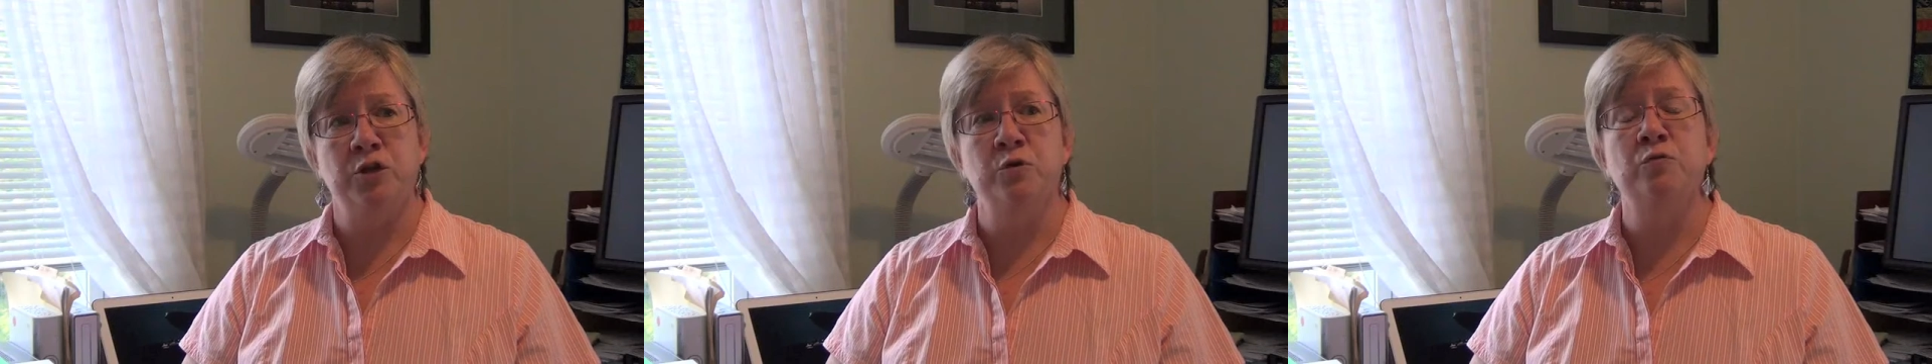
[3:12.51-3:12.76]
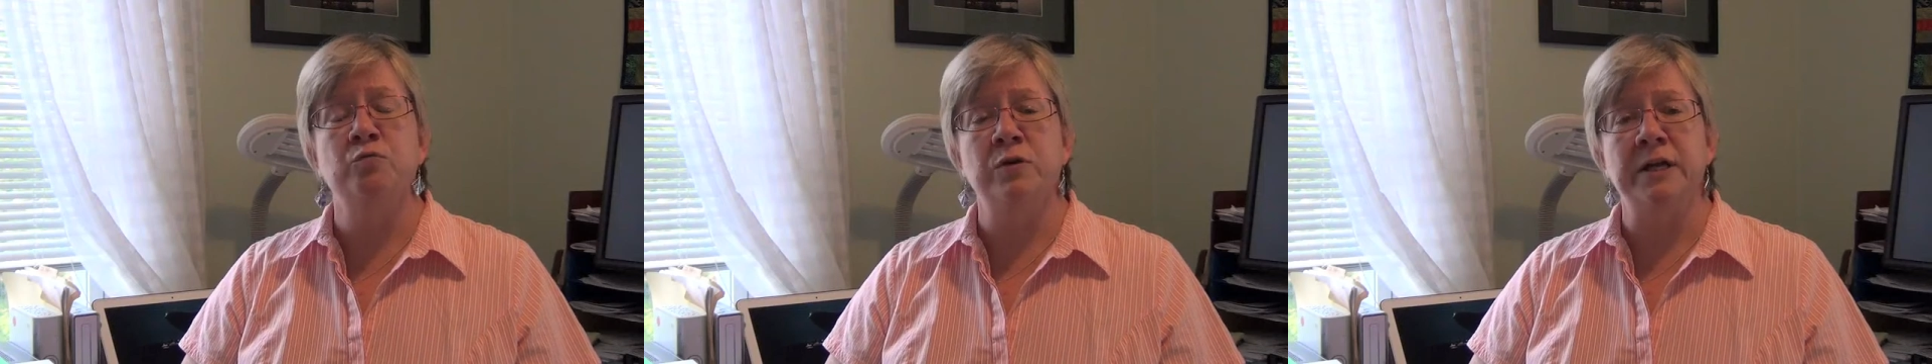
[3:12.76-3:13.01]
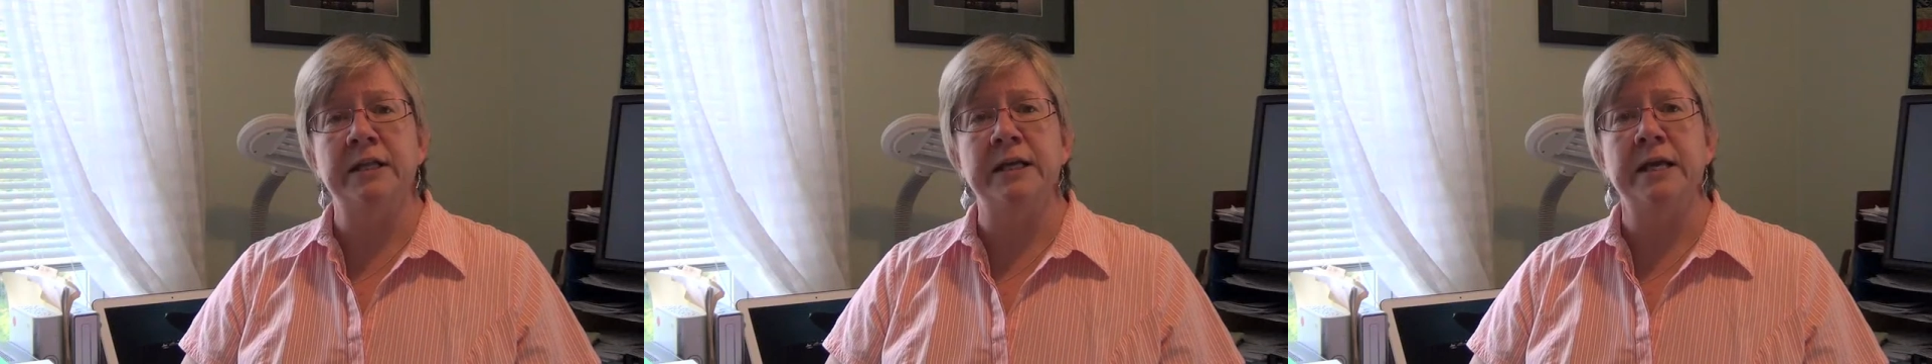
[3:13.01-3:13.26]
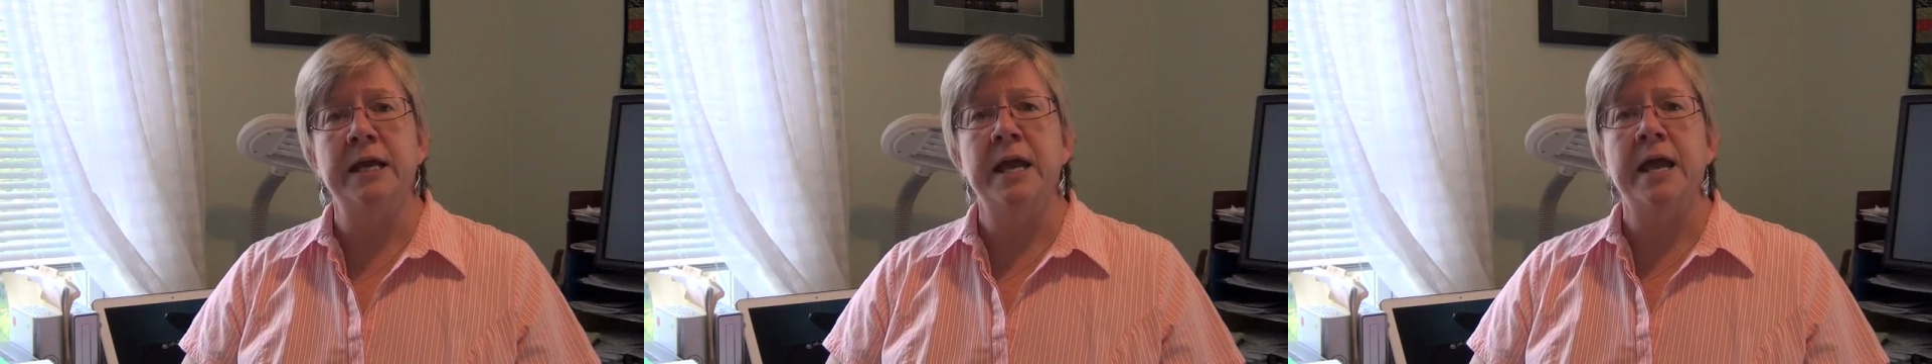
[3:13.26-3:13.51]
you
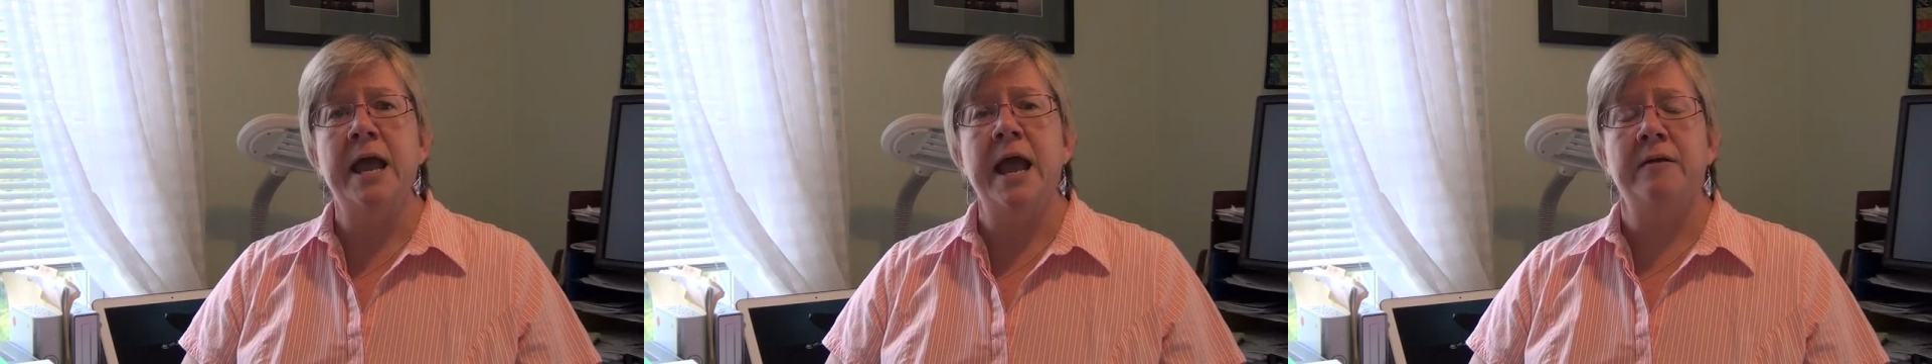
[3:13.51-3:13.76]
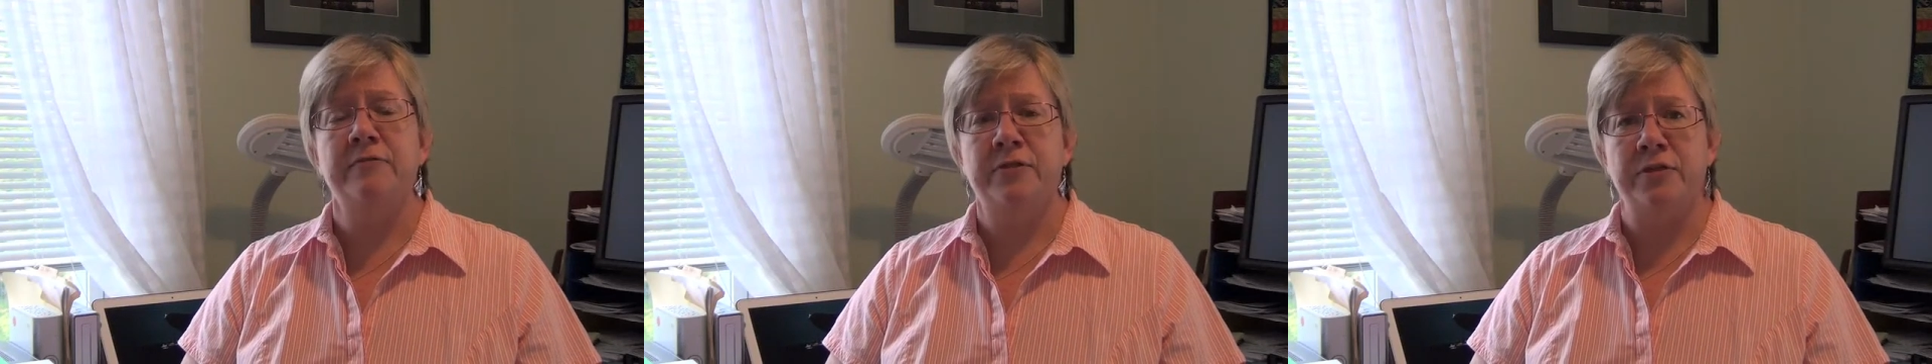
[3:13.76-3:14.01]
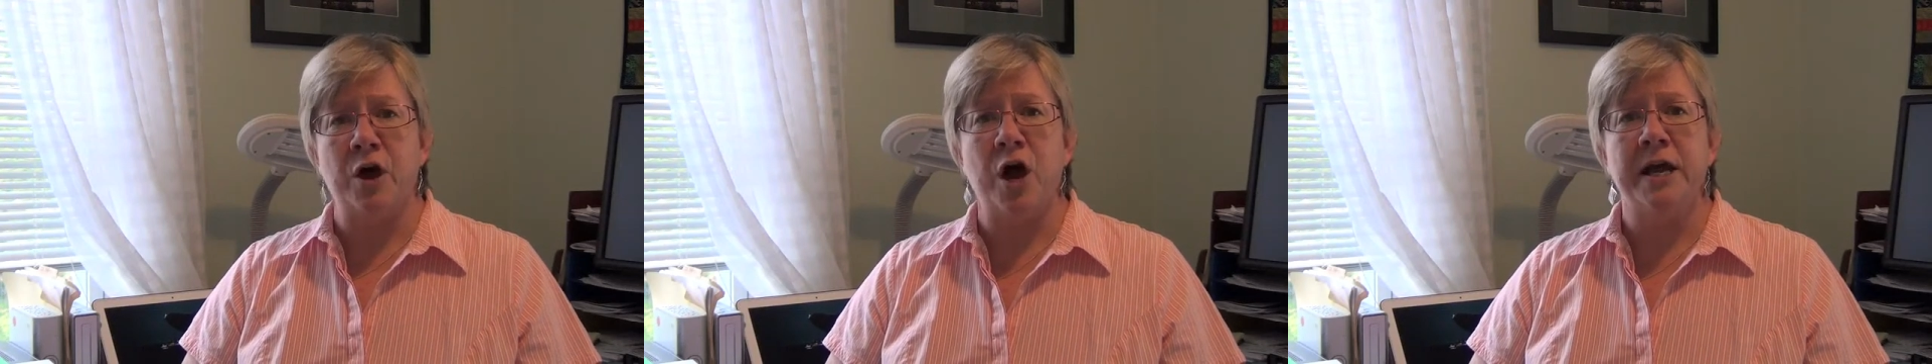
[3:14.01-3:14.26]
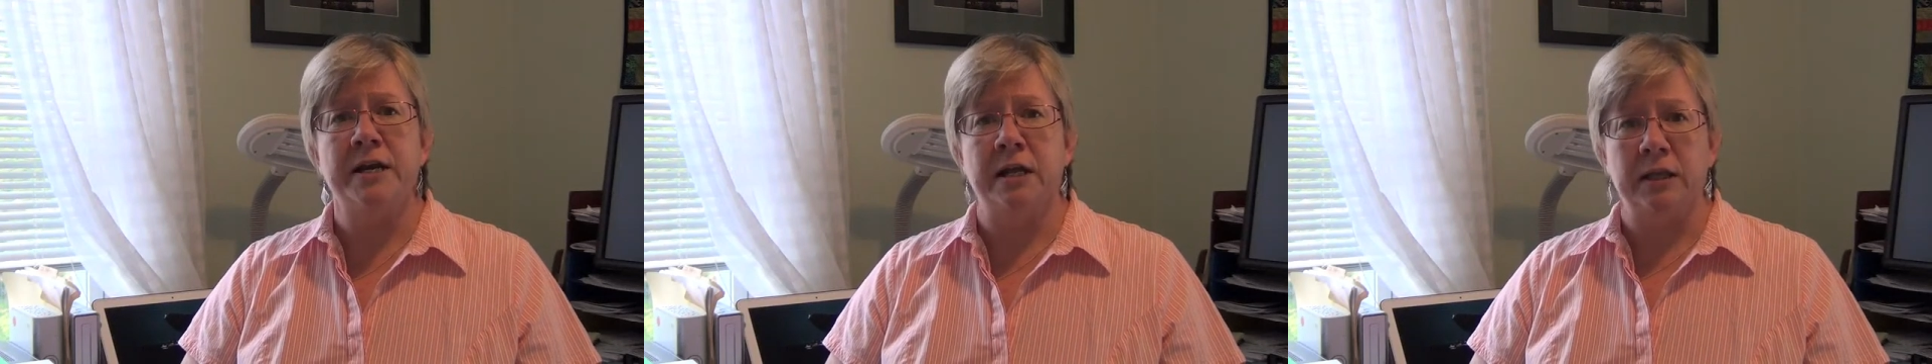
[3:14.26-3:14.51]
really have
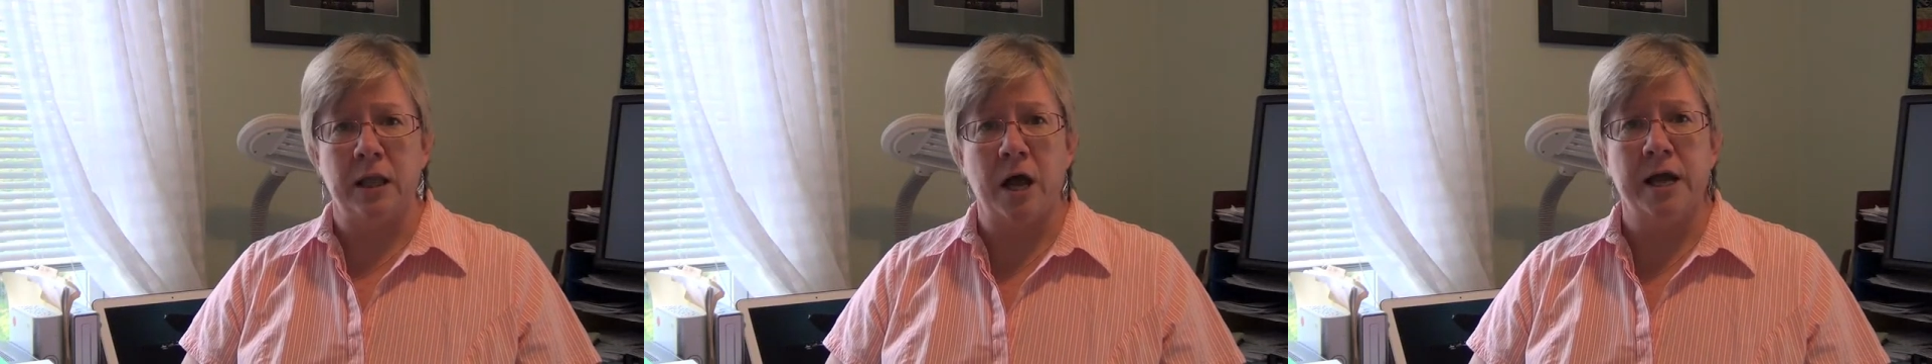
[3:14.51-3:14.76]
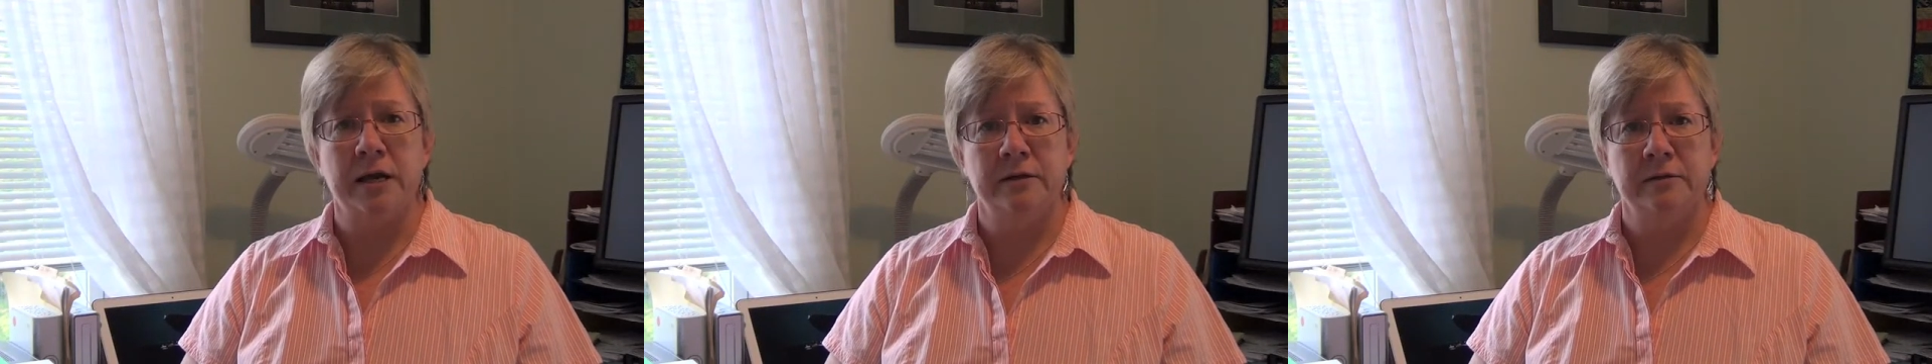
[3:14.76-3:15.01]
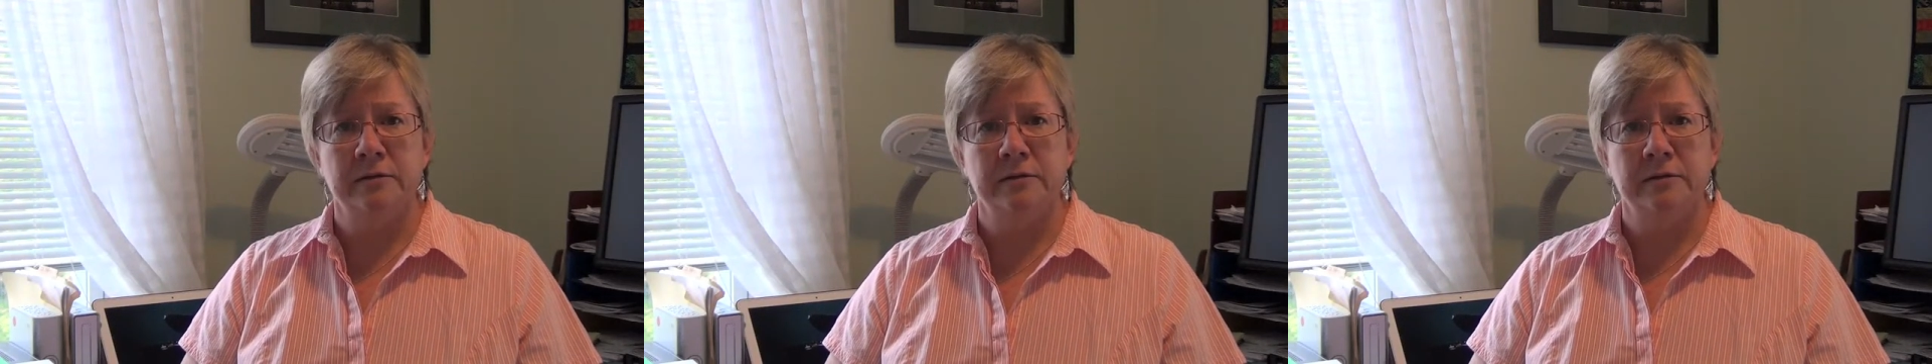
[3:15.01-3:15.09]
thought a lot